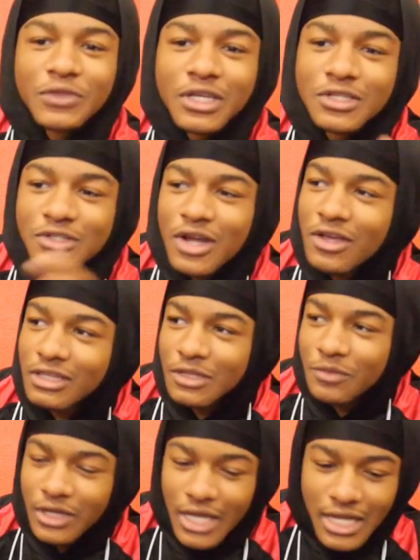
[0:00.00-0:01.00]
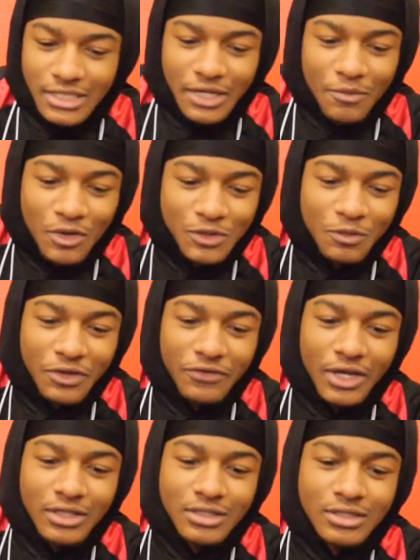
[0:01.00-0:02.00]
Because you know the Olympic has like multiple
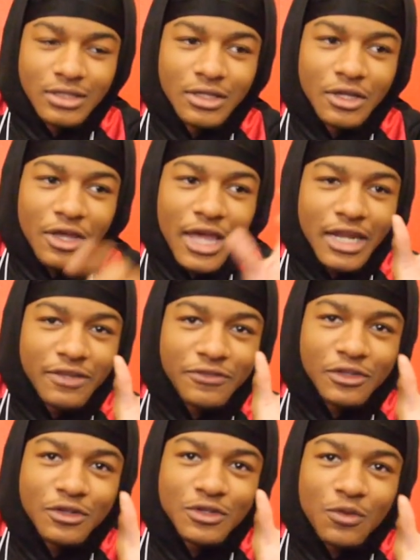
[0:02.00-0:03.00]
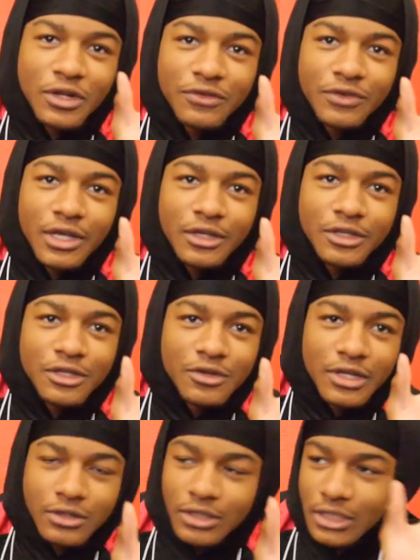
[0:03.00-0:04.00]
events and if you lose one event, you
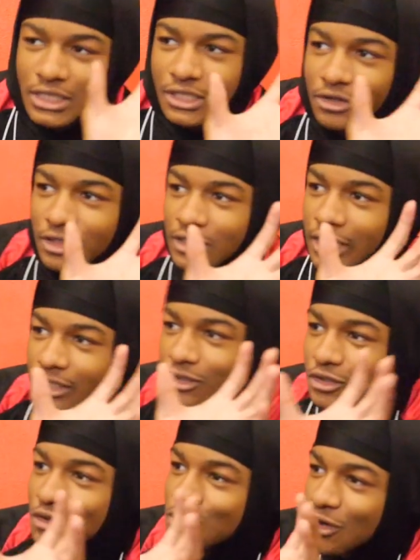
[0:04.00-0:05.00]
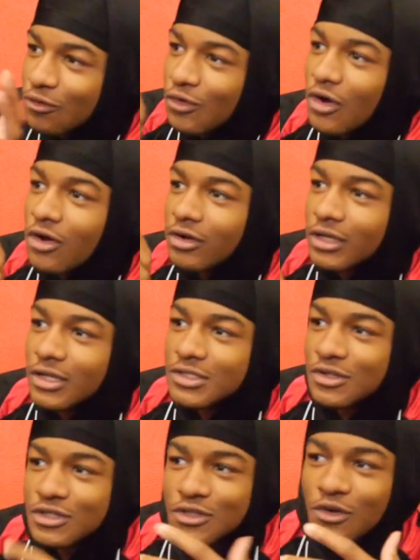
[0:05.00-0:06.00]
didn't, you didn't necessarily like lose overall because
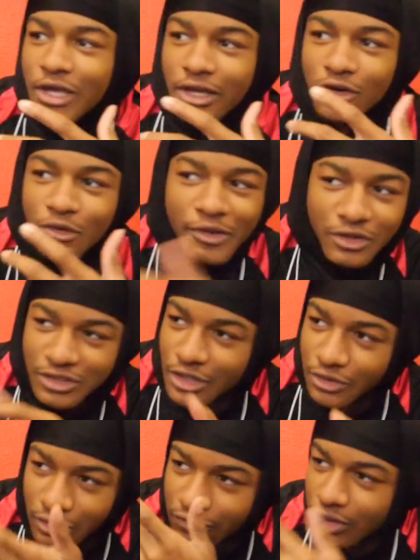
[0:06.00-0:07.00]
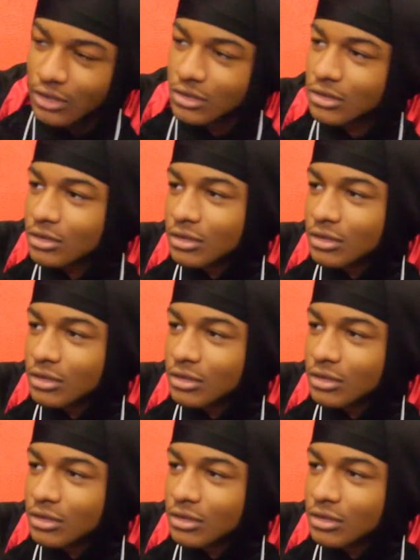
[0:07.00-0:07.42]
you can still get gold medals in other events.